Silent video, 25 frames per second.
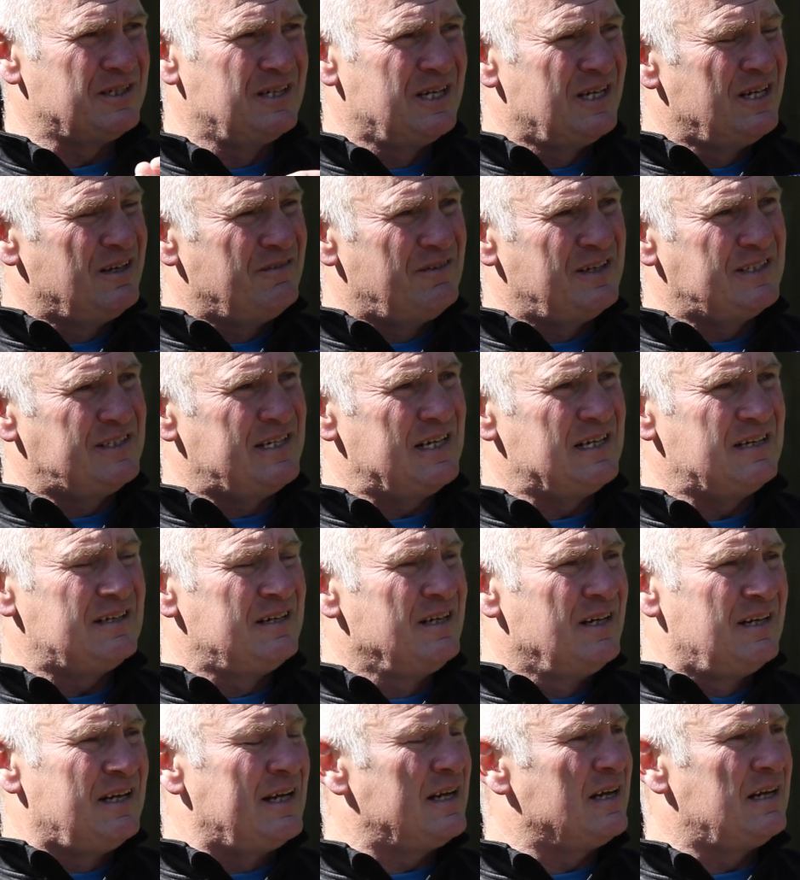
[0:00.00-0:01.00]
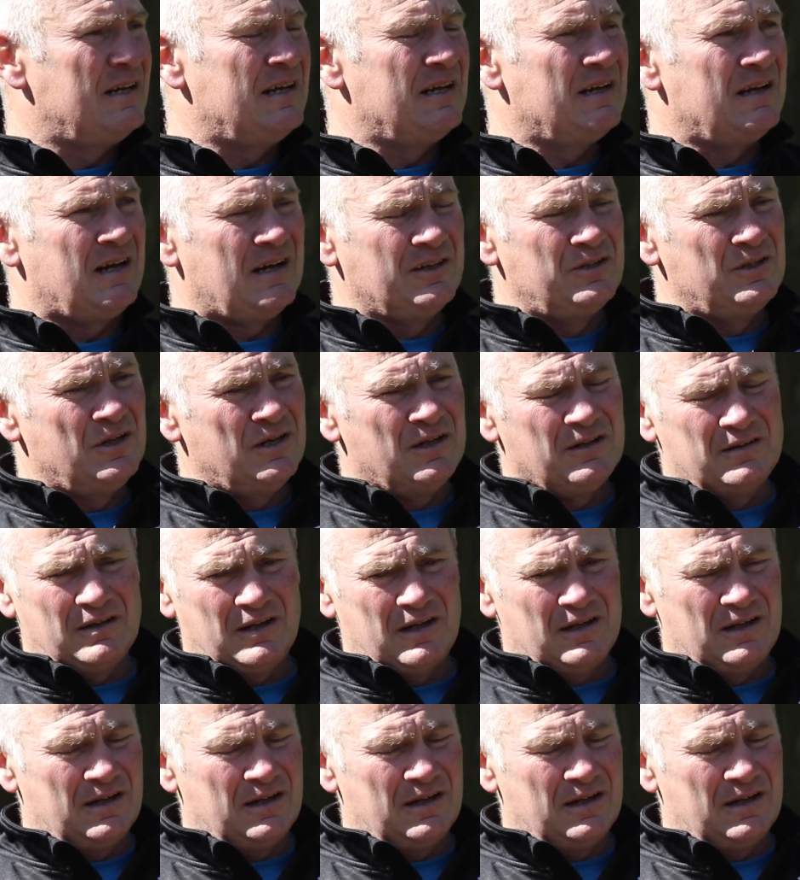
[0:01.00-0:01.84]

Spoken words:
and they didn't. Like, I know